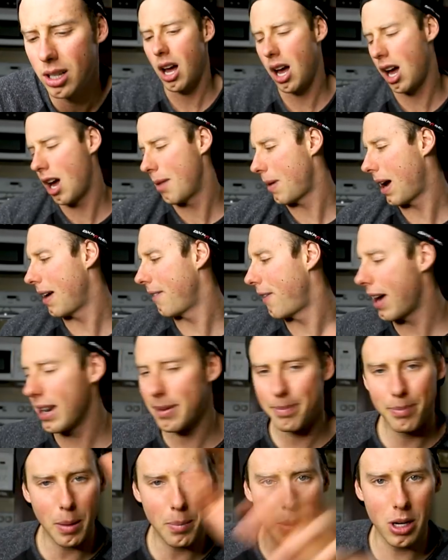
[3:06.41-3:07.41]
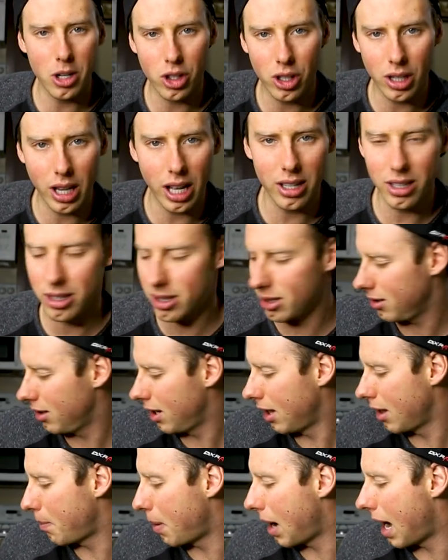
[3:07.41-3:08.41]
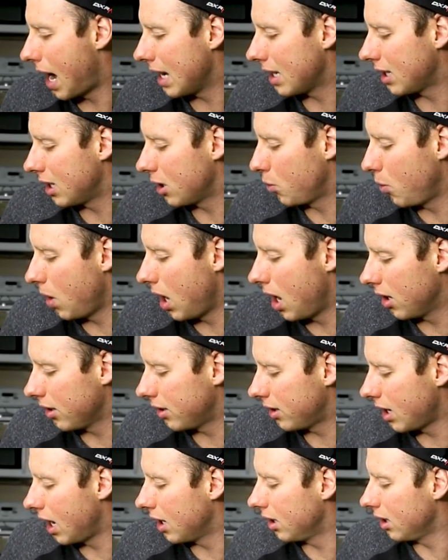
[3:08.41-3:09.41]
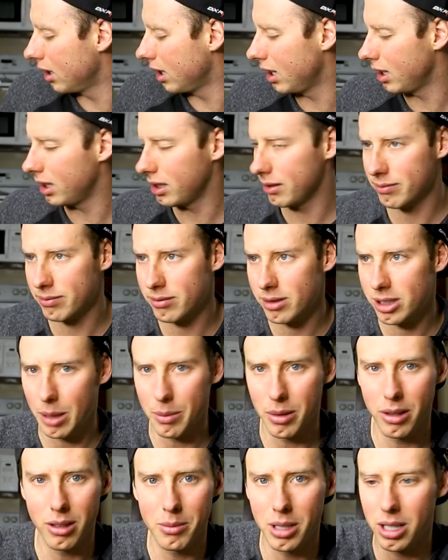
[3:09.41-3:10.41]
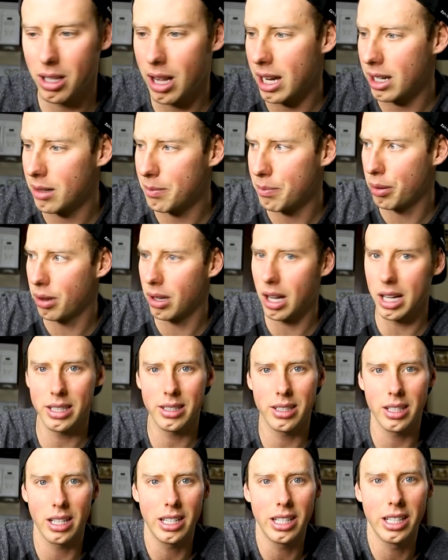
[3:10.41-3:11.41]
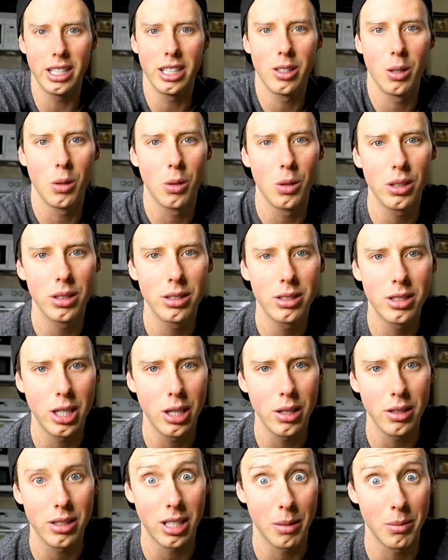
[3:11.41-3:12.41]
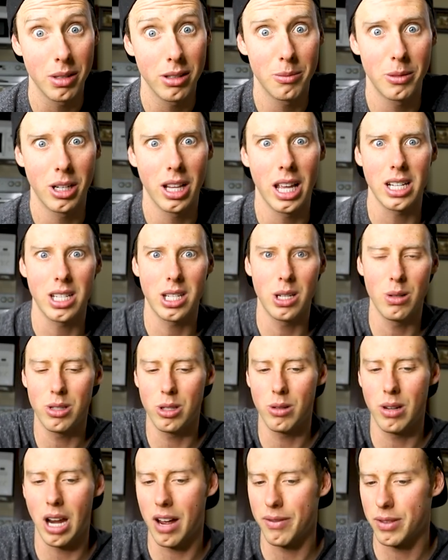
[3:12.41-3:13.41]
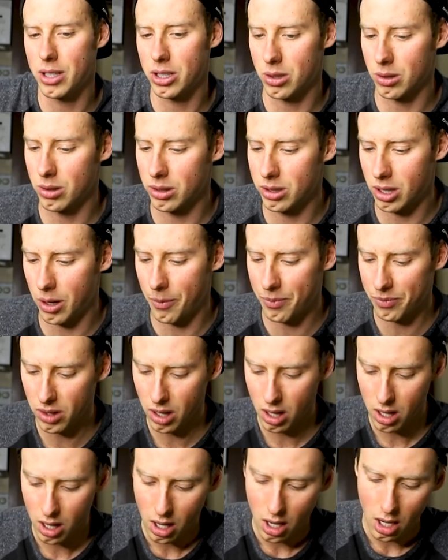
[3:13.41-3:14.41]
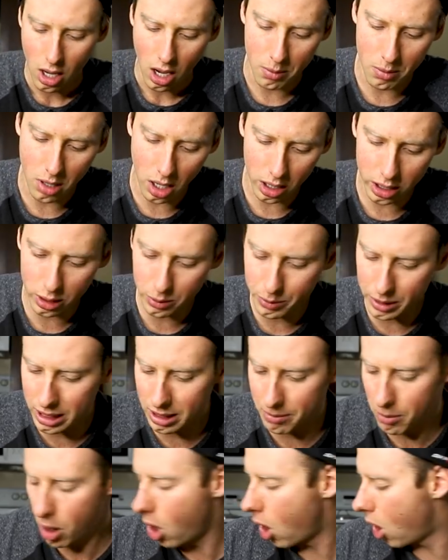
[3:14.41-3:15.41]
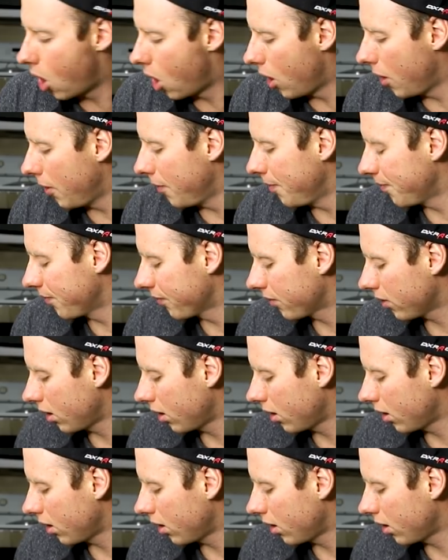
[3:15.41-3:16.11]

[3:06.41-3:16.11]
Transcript: I've had a bunch of letters in the past as well, sadly. Some of them are like plus a year old. Some of them are like 2.5 years old, so I'm not gonna read them all.